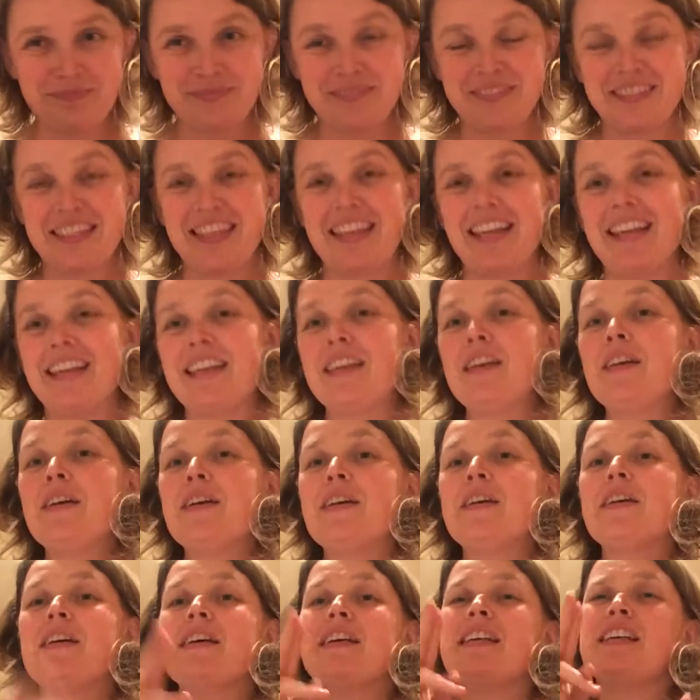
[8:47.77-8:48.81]
Okay,
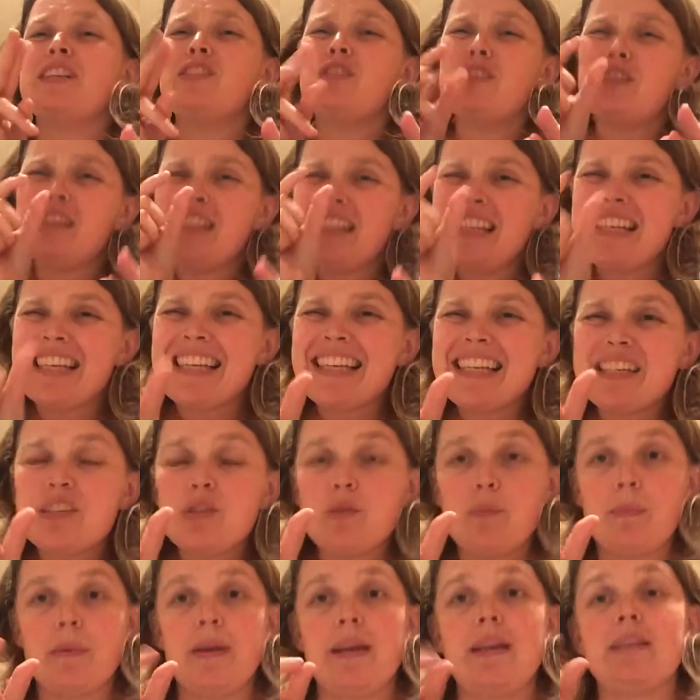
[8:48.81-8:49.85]
it's only a little
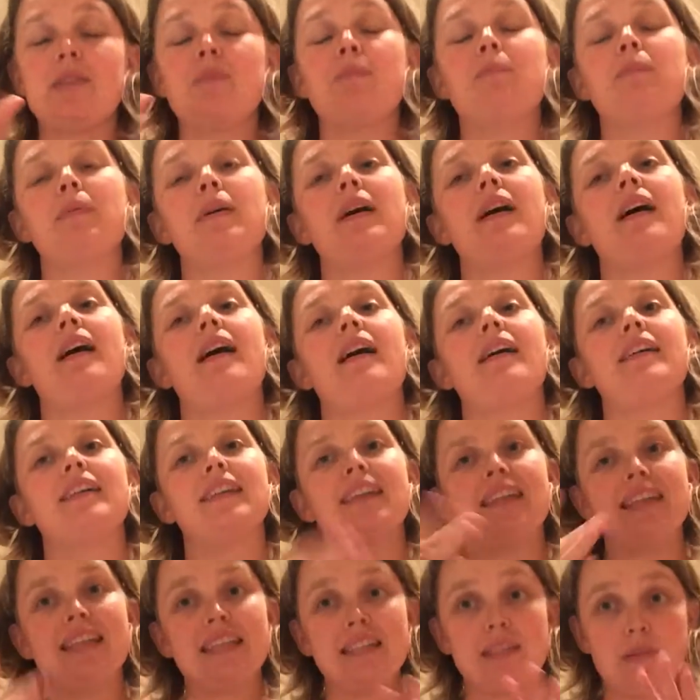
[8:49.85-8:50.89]
bit, but
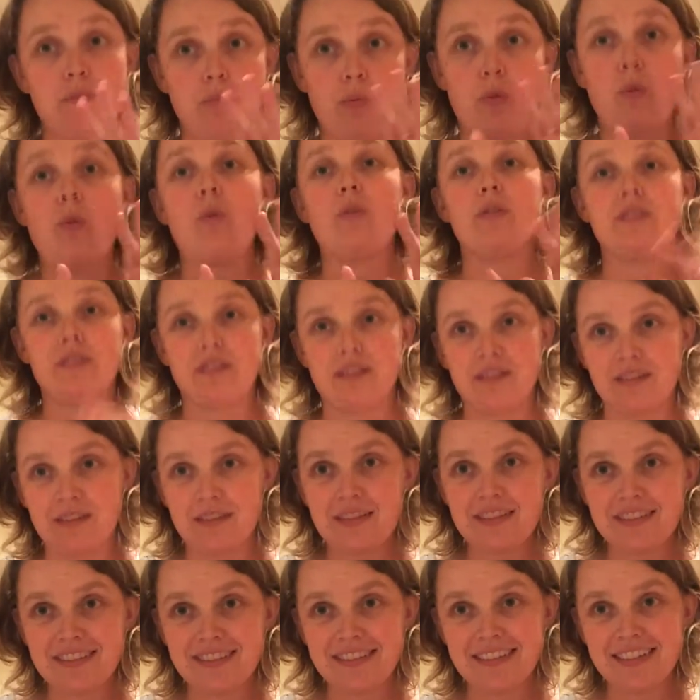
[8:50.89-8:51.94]
it is important.
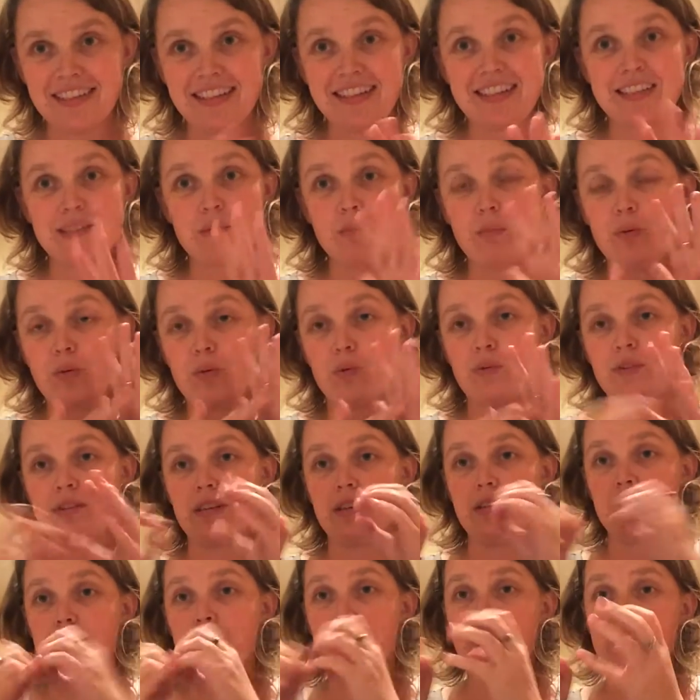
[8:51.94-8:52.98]
It is important
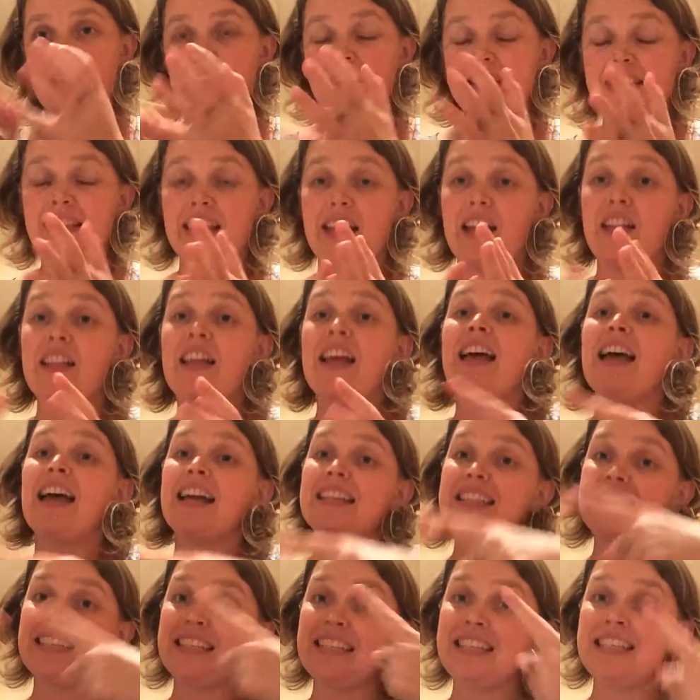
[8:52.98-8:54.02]
because BSL
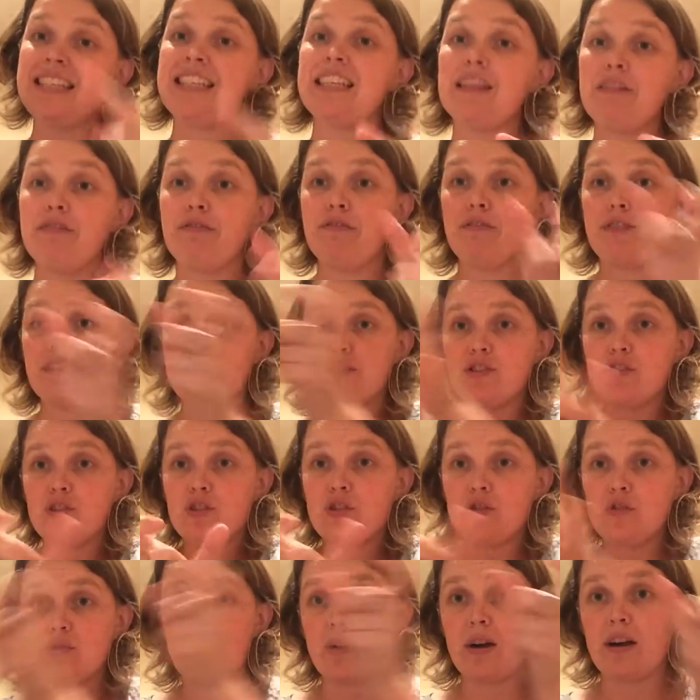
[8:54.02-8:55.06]
has a different
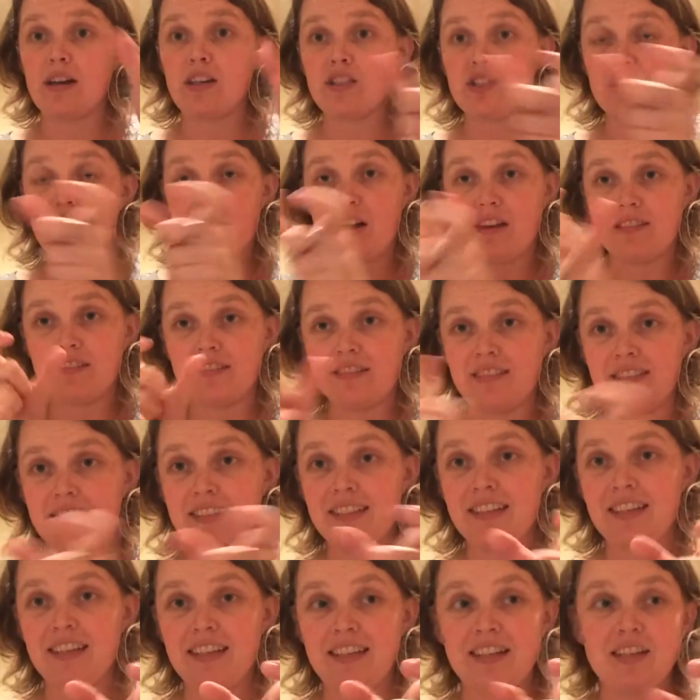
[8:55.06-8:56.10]
structure
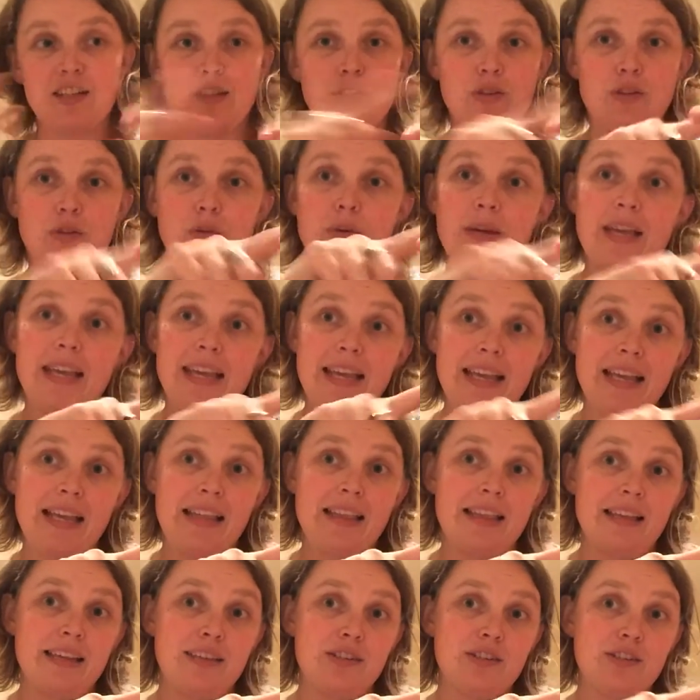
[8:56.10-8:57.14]
to
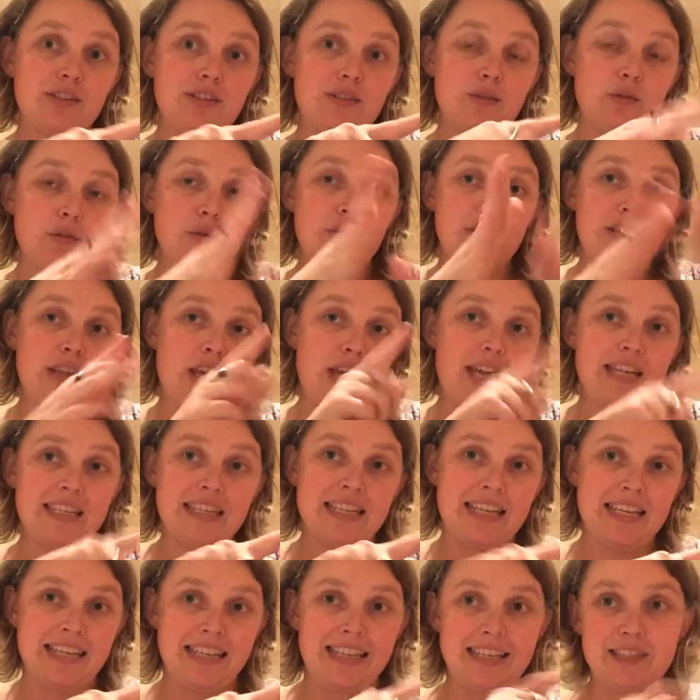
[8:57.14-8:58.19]
English or signed
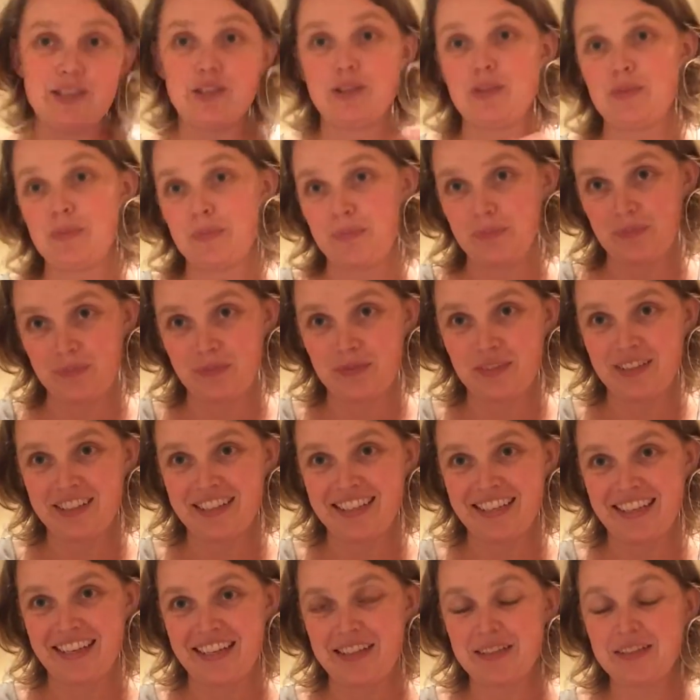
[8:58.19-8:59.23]
English.
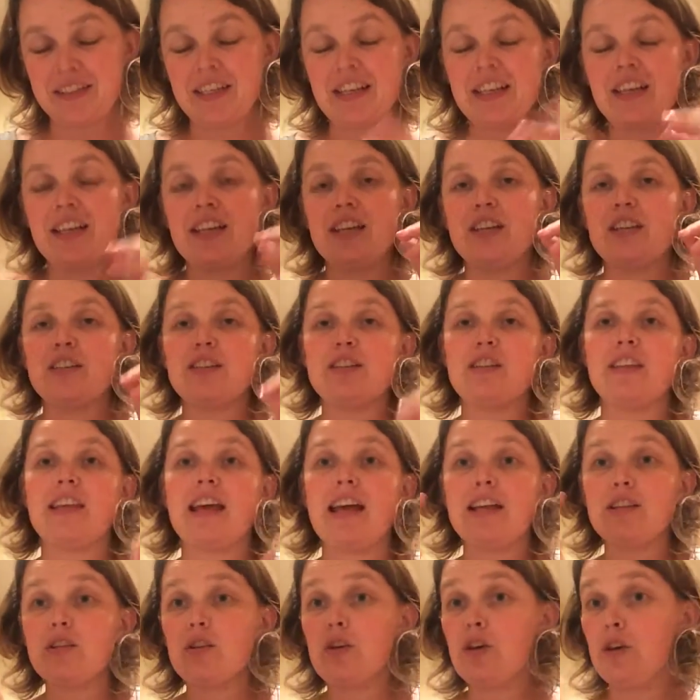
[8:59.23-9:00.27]
Okay, so
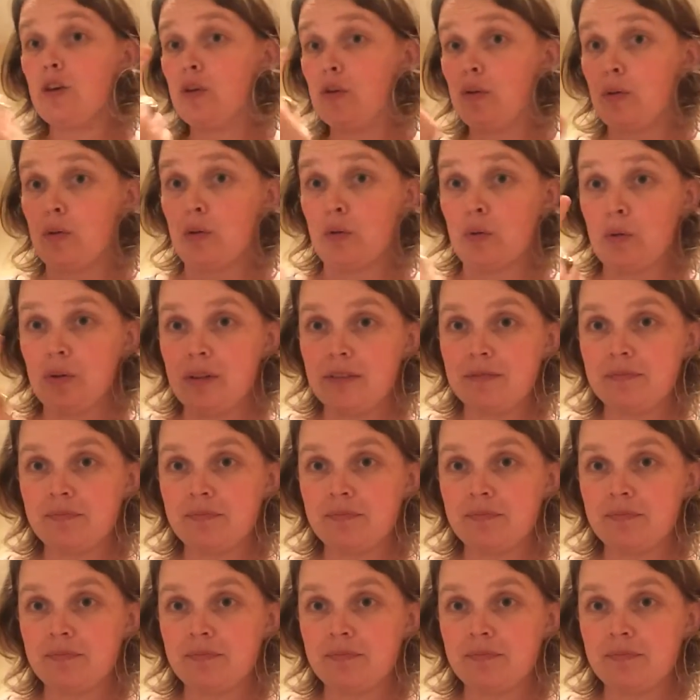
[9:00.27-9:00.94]
that's who.